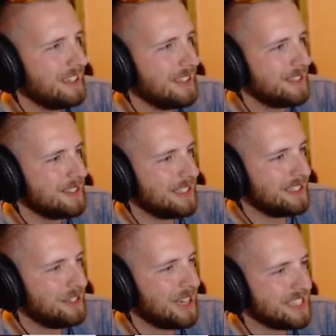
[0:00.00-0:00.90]
Did you
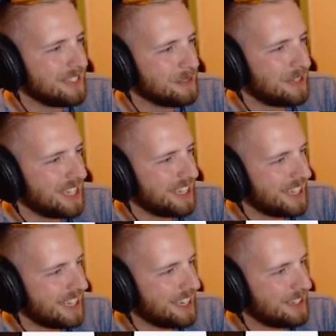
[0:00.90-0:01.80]
guys ever play
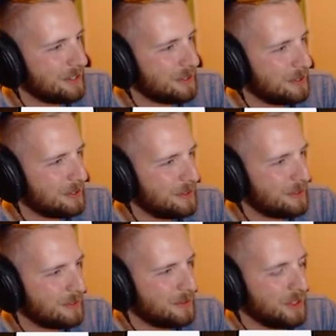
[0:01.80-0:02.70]
like
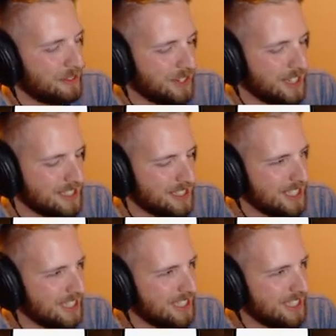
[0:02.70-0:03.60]
with friends,
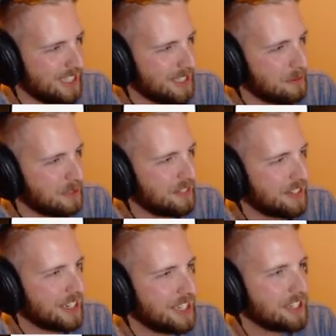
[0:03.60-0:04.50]
and it's typically very younger